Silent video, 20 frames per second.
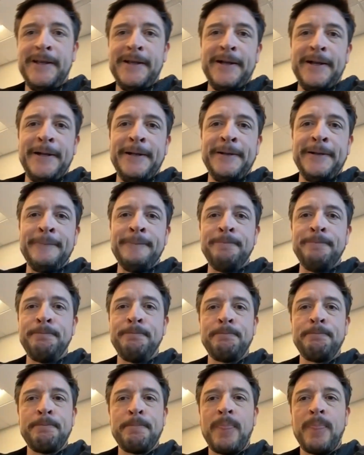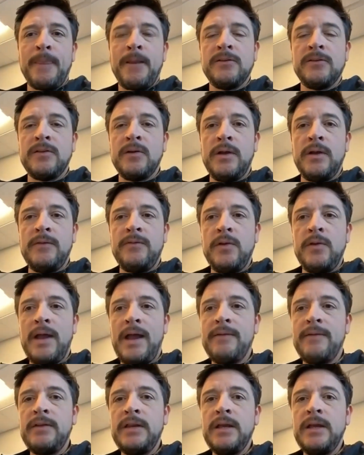So if you
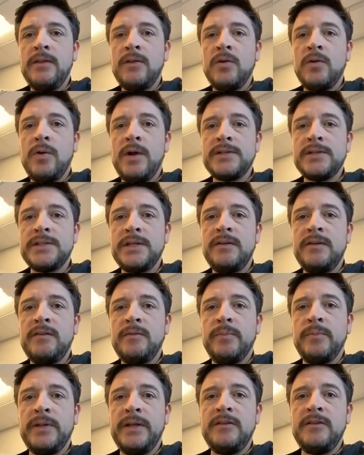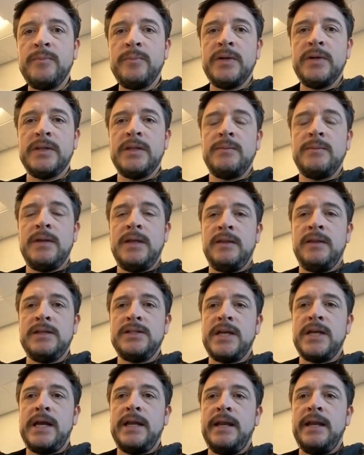have any other questions, please put them in the
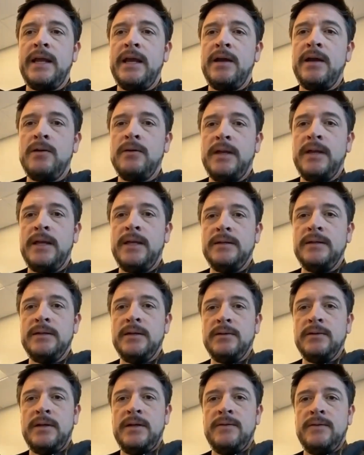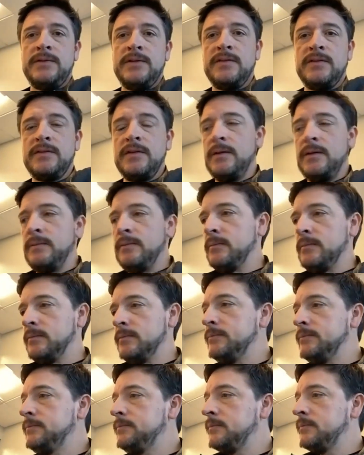chat now, and I'll give just a
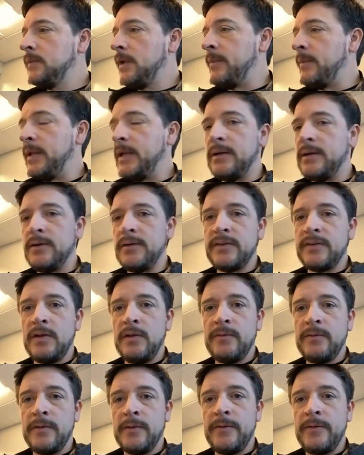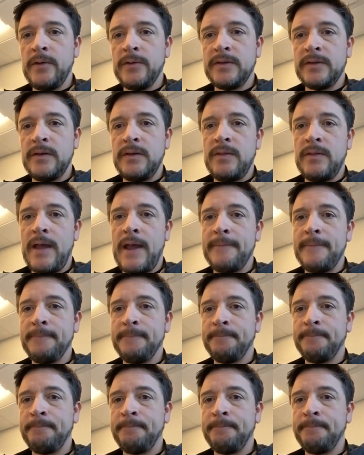minute or so for folks to do that.